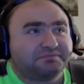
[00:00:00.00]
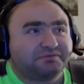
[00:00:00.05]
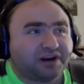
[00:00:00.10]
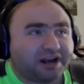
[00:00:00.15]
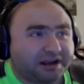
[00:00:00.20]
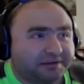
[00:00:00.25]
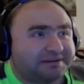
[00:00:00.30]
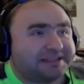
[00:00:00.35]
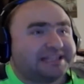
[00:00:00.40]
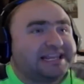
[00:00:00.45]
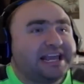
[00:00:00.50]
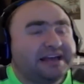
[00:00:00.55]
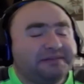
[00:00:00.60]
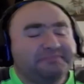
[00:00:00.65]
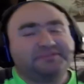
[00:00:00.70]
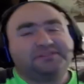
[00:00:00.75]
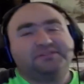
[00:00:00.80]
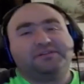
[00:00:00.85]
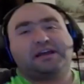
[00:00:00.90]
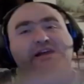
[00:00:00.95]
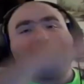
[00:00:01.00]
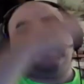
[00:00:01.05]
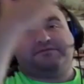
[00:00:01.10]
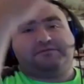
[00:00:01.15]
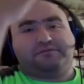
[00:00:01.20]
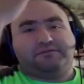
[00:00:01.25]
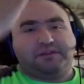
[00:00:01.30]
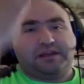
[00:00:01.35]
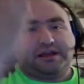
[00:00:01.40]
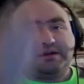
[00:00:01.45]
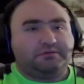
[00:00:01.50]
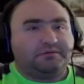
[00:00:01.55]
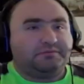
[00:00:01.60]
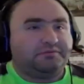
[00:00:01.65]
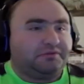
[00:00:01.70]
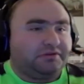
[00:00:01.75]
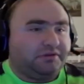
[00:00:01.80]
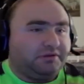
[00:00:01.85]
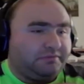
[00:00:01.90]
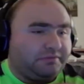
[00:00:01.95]
Probably the episode after that we
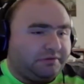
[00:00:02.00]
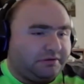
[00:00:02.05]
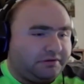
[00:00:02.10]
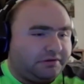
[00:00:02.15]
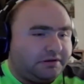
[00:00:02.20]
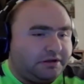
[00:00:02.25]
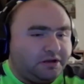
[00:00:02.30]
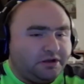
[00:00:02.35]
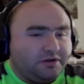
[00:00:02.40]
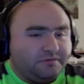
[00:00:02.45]
probably will,